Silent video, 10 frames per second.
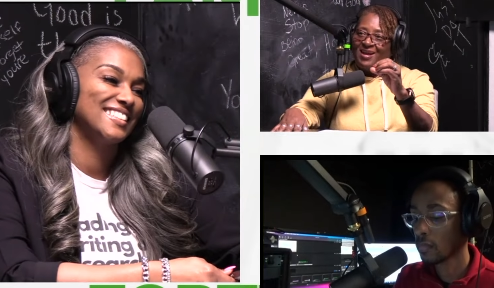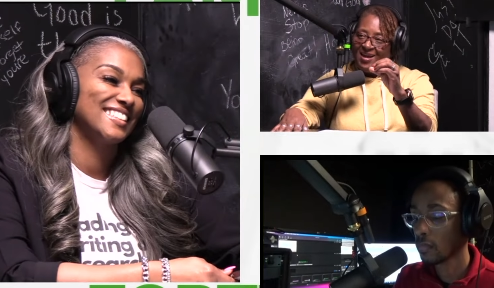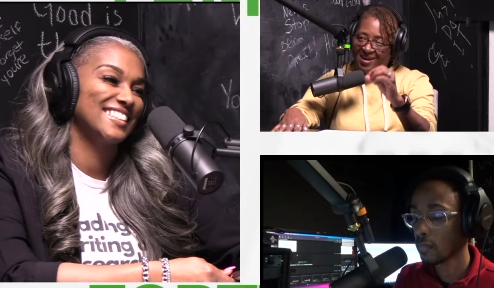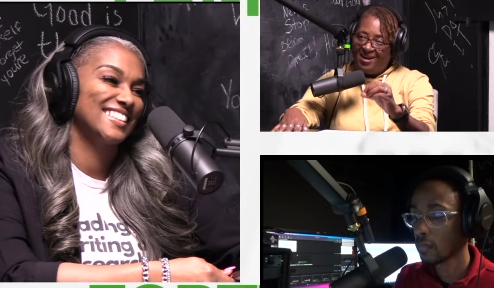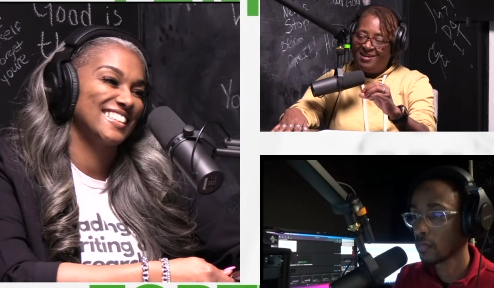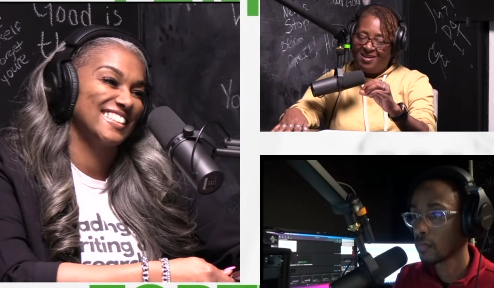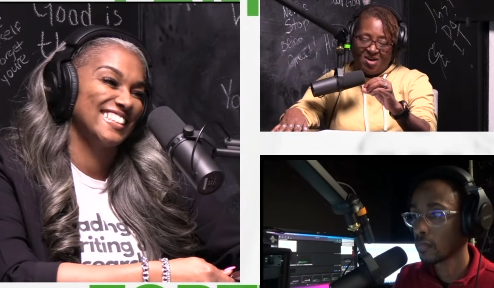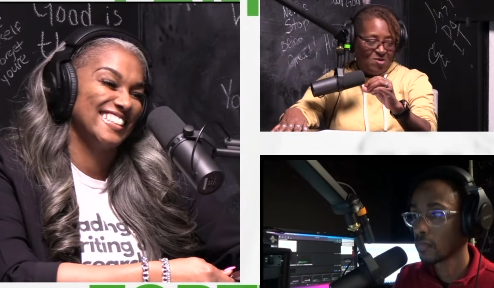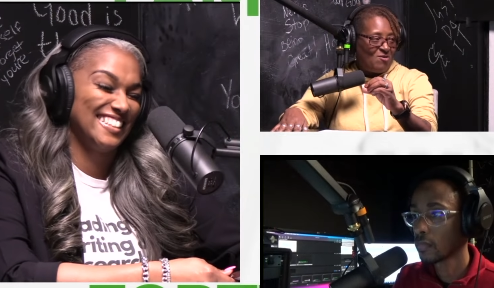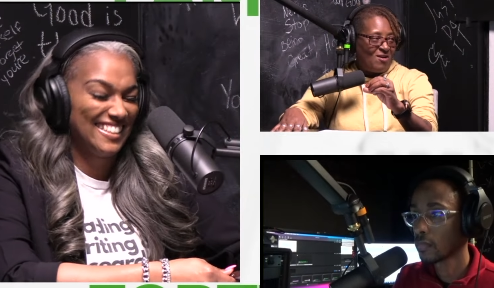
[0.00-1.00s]
Speaker 1: and
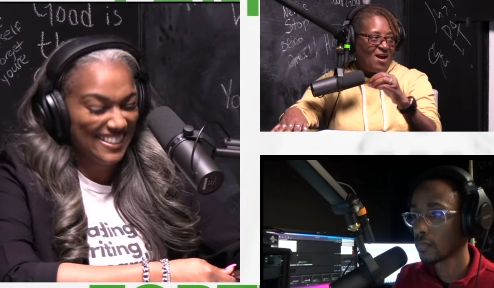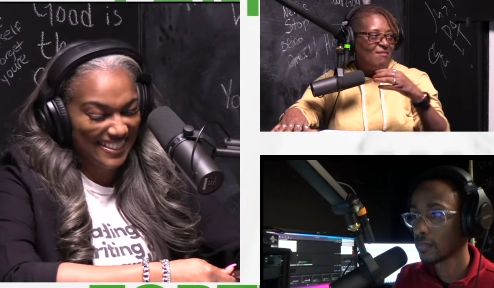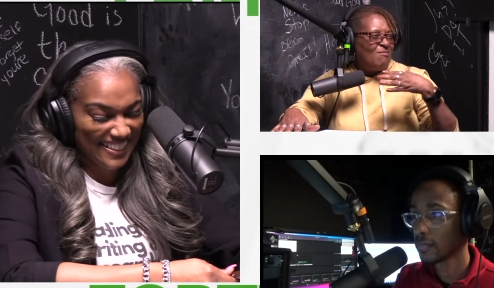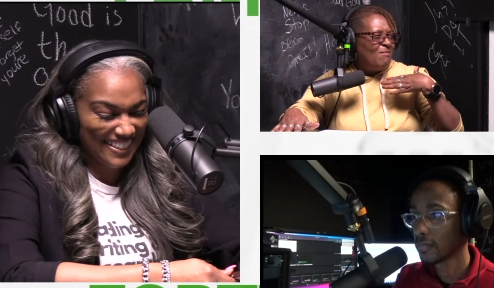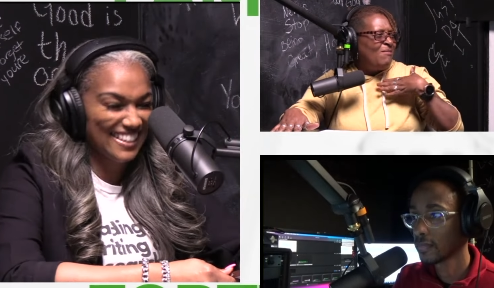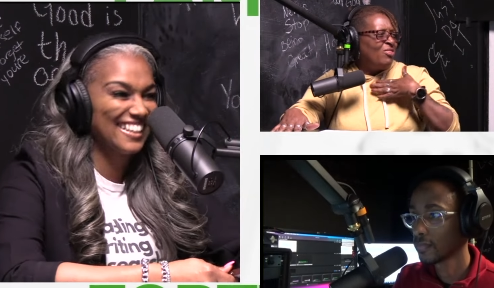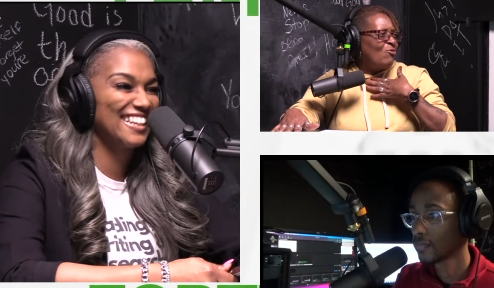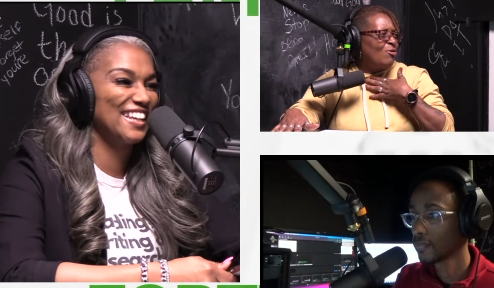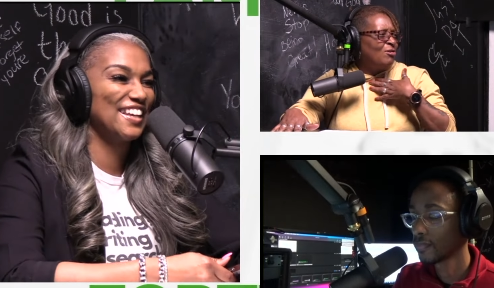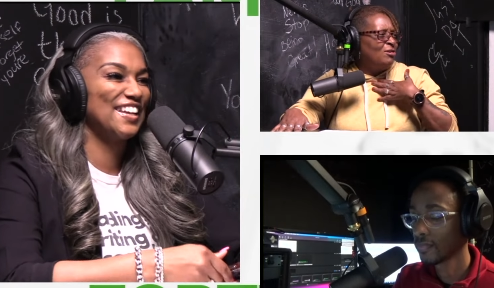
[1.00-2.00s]
hello. I throw the
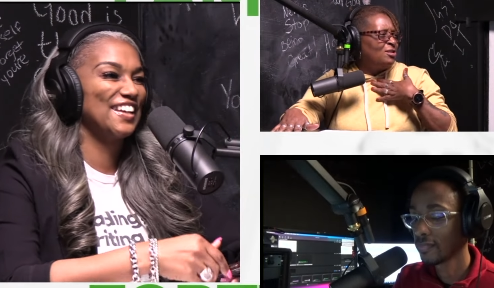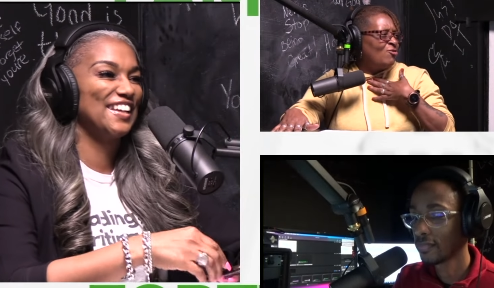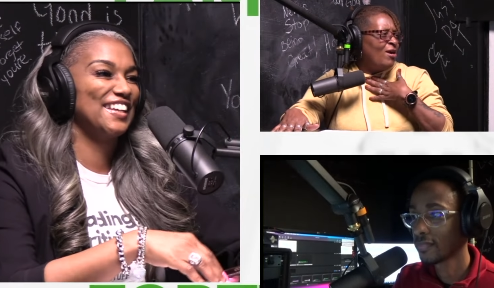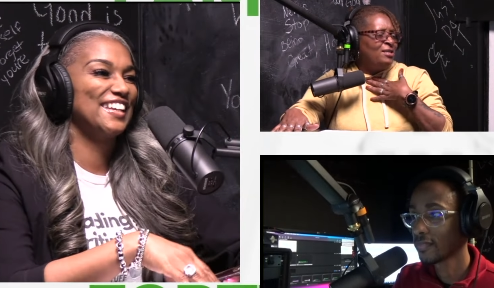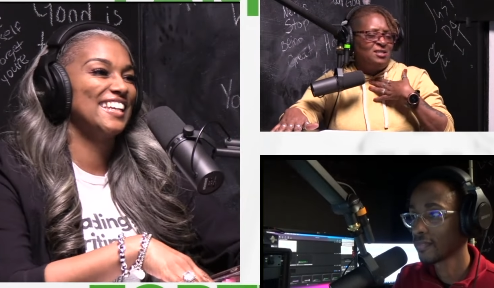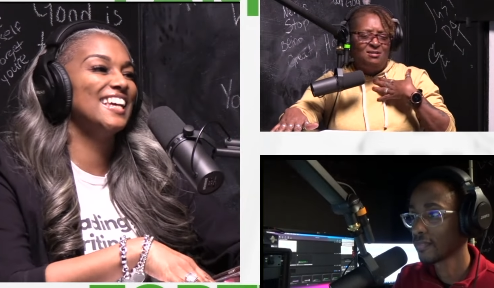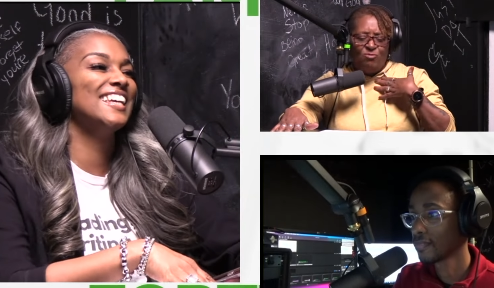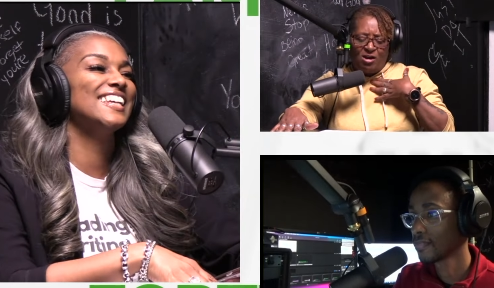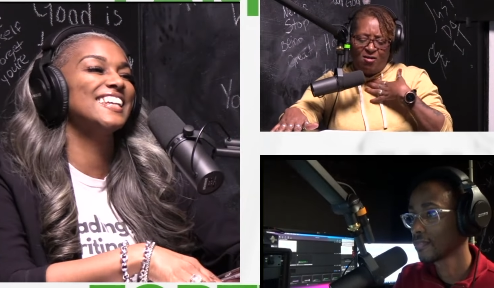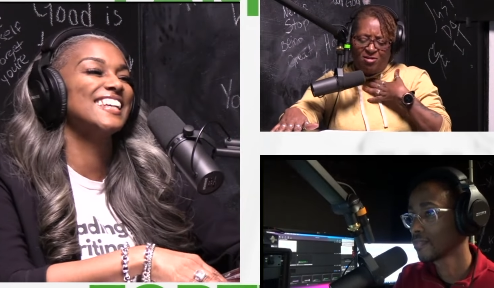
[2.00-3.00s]
little scratches with
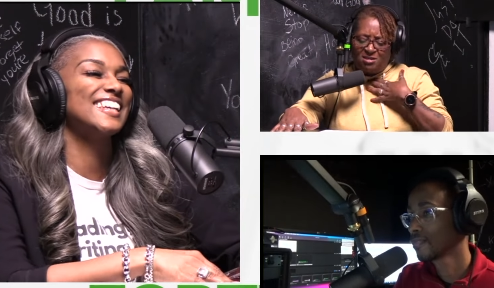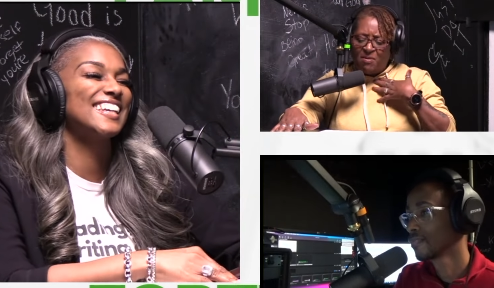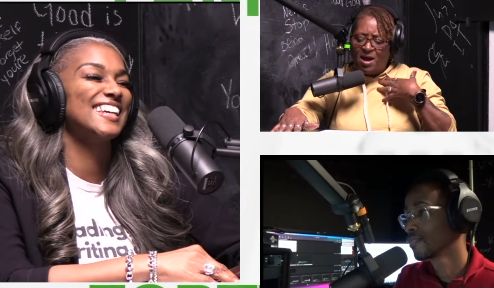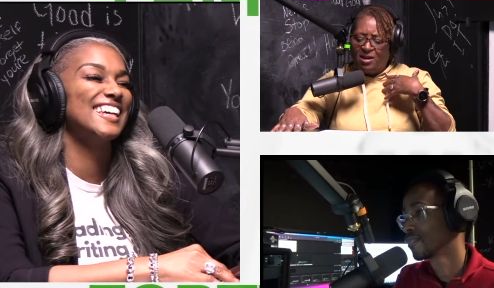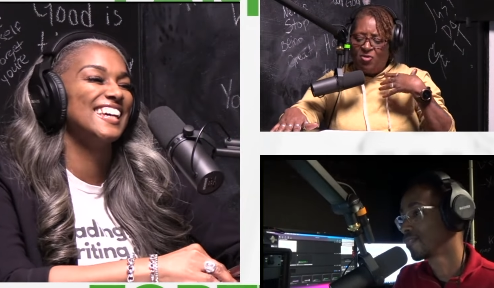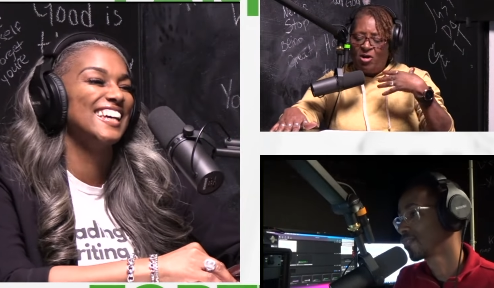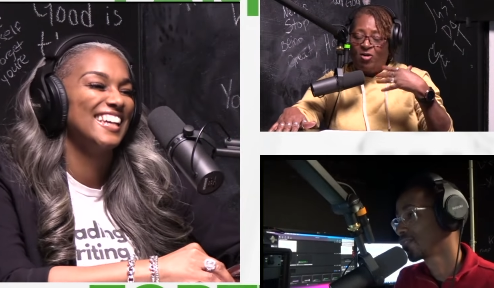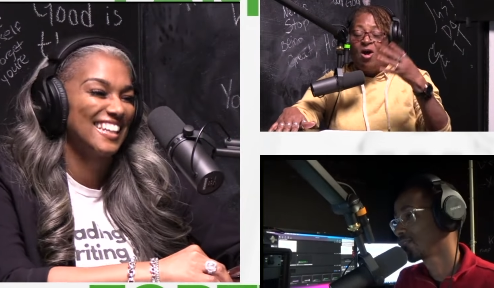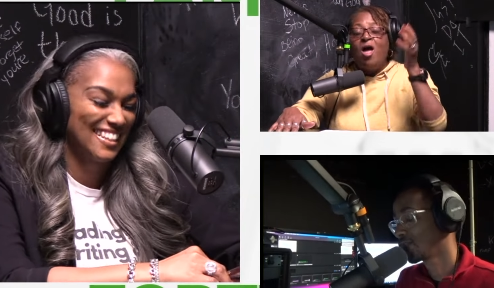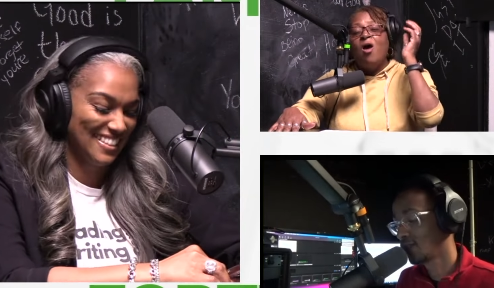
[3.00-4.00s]
all this comment going
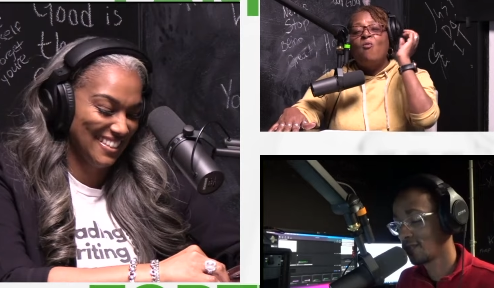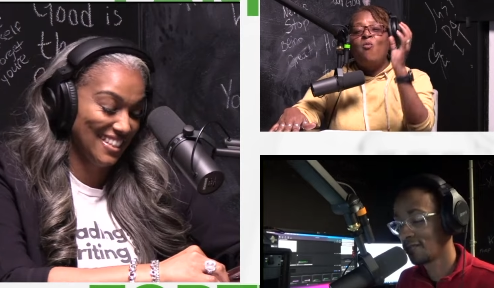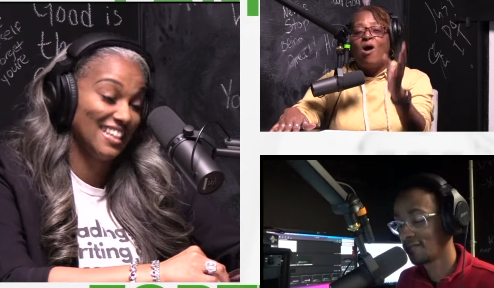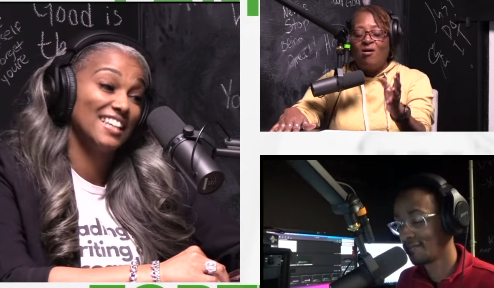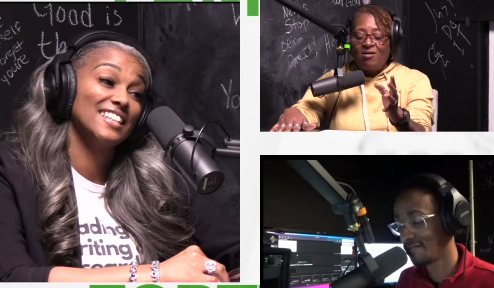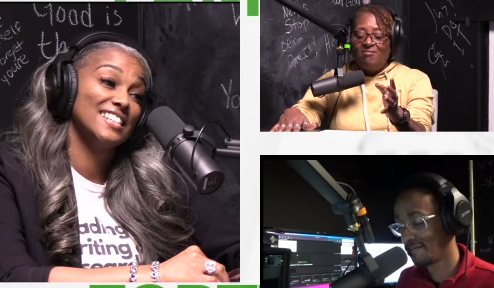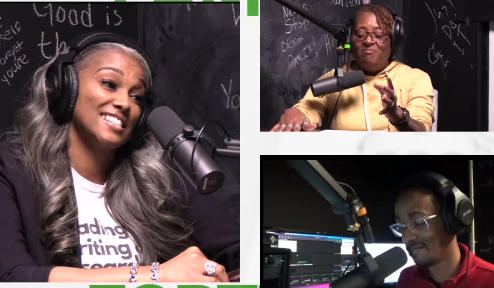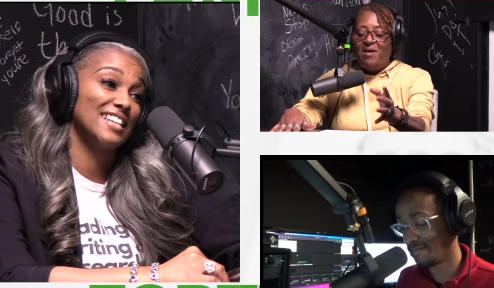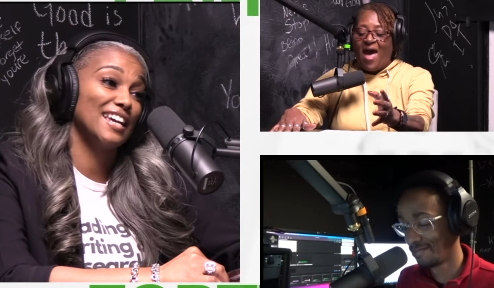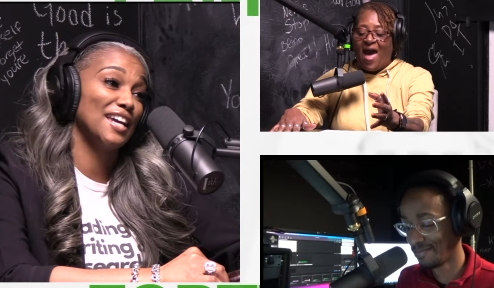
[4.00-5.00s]
on. Welcome
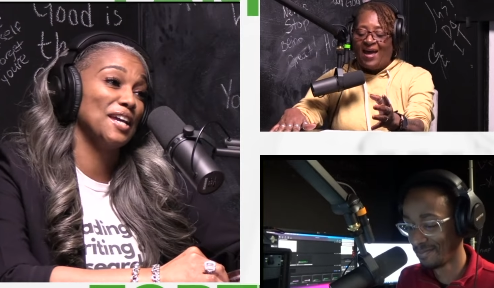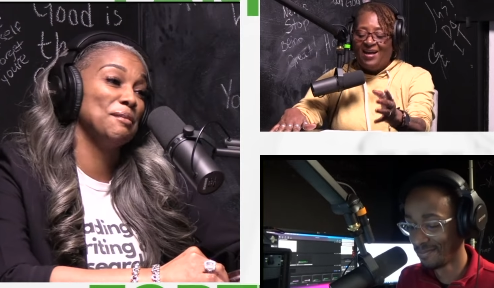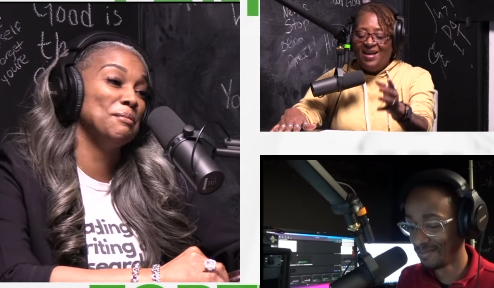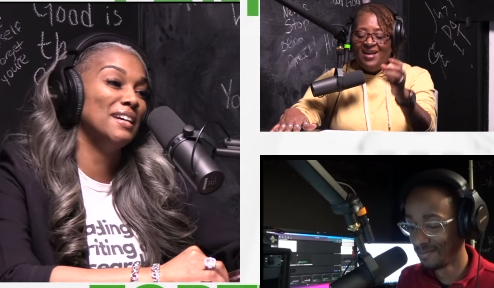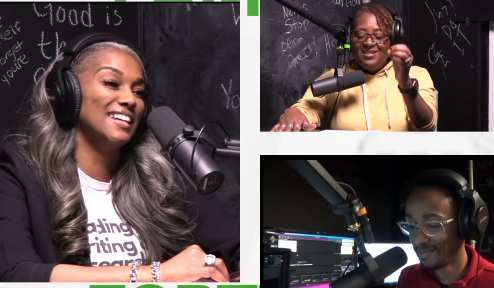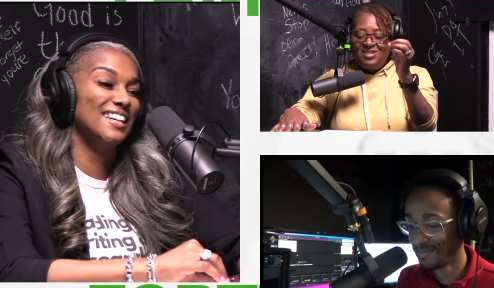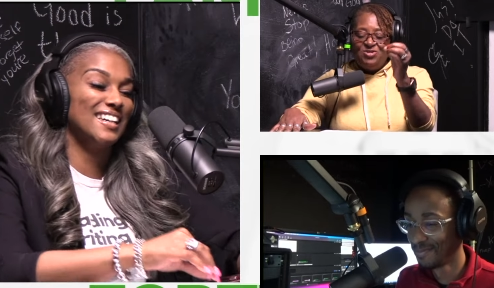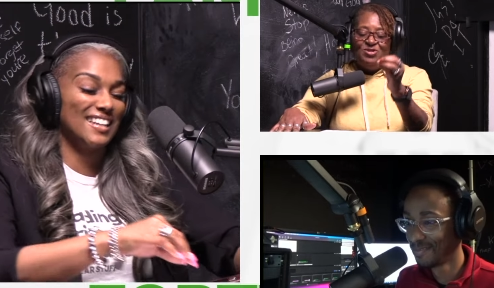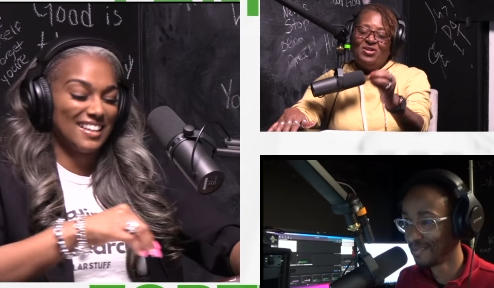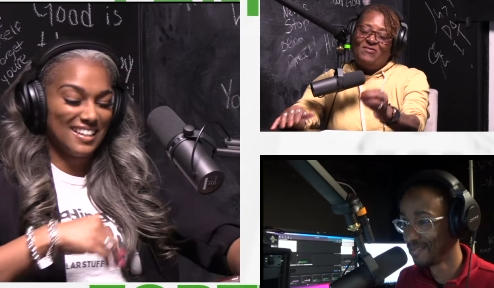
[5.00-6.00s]
back to
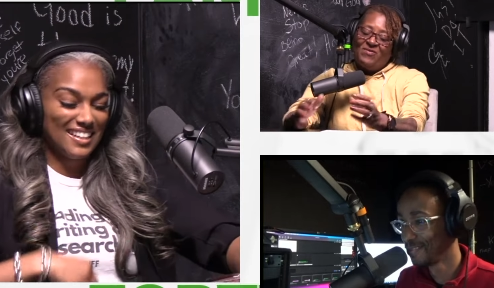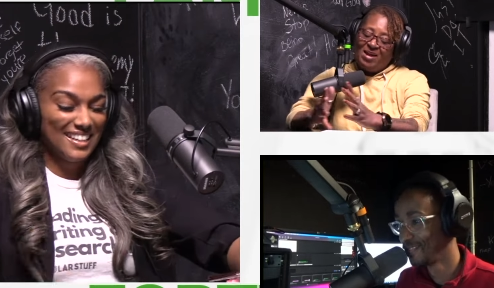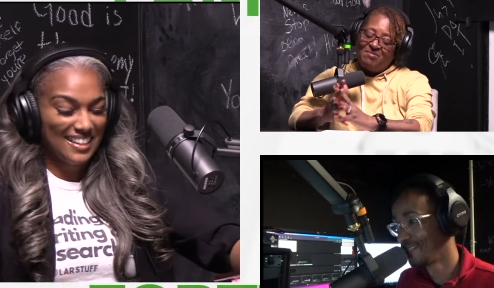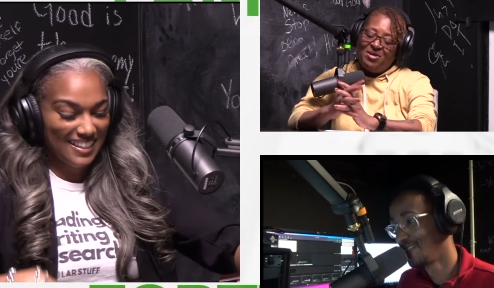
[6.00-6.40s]
the Family